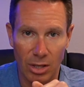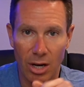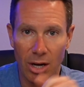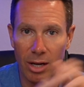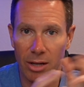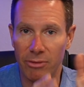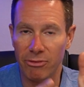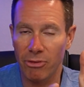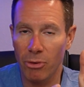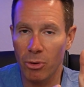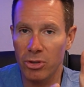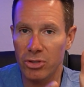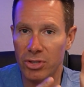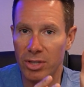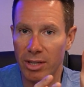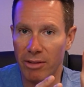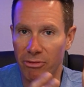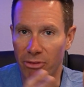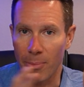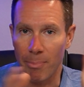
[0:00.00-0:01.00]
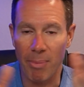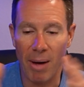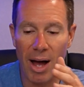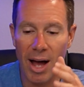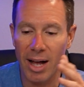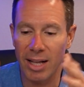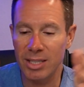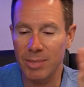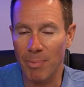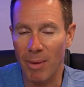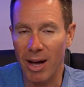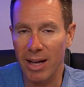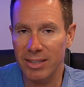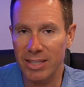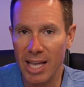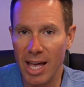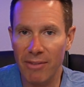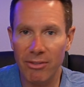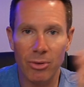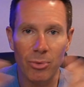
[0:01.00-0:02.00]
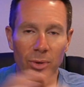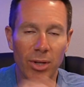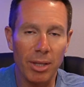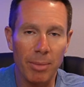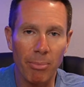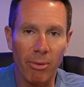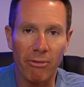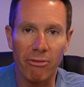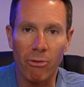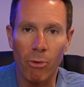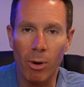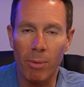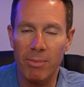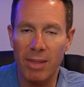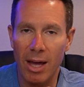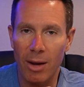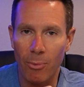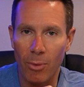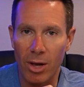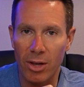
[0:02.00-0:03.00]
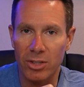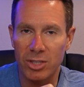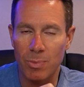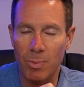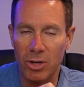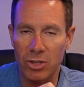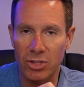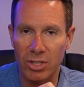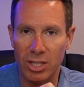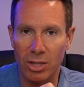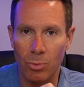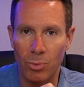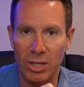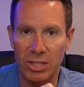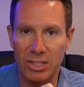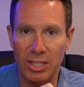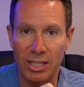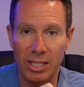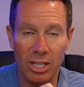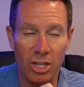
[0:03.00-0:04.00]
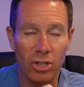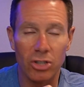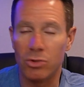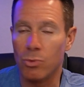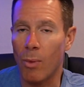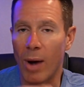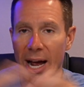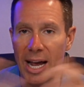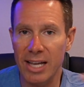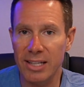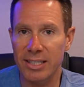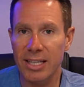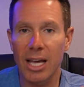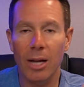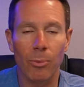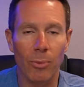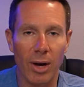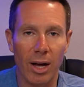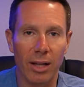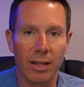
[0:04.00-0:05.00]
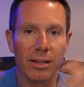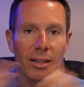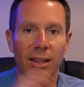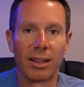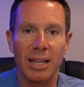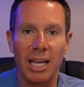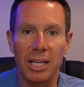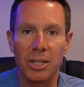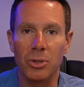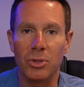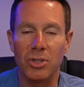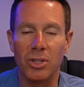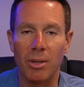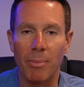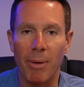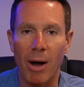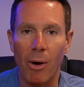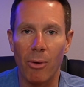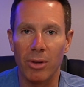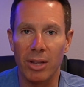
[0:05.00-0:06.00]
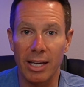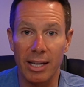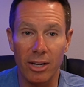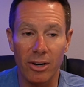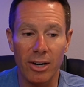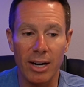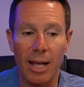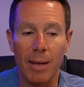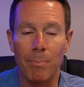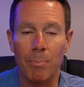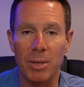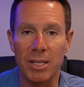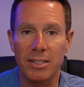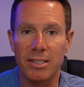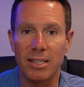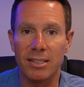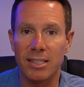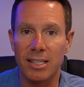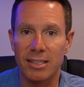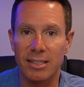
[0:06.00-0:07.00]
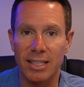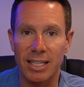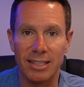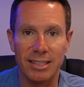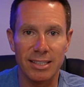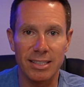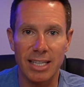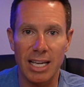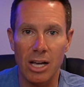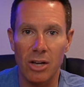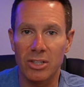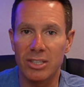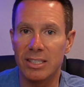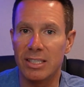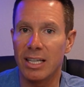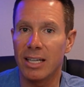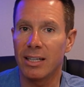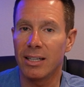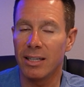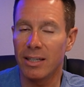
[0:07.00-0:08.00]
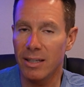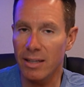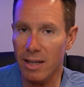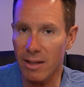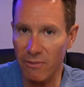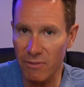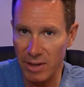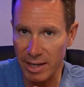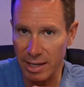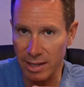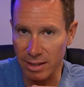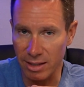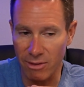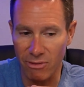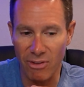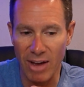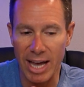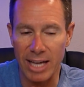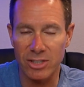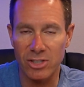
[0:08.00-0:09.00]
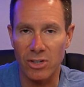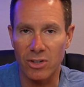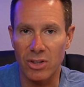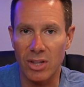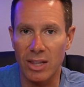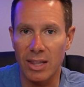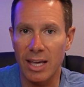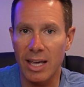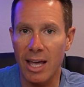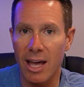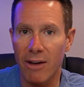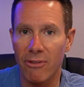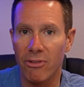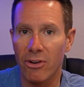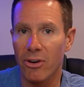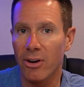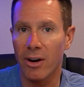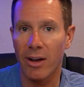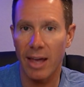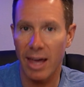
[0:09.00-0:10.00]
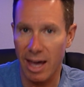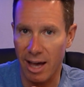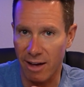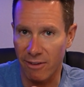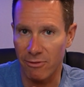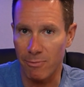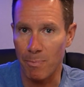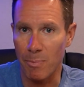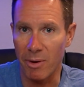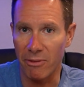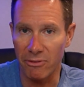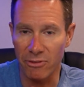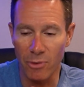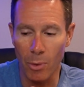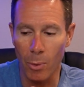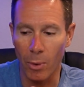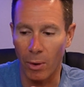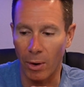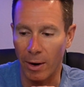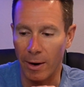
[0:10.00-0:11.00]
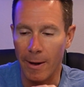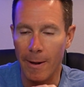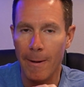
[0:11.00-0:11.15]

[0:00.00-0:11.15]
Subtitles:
Unfortunate for bonds haven't really performed that well, especially in the recent years. Why is that? Well, thank you to the power of the internet, businesses can scale significantly faster than they ever have before.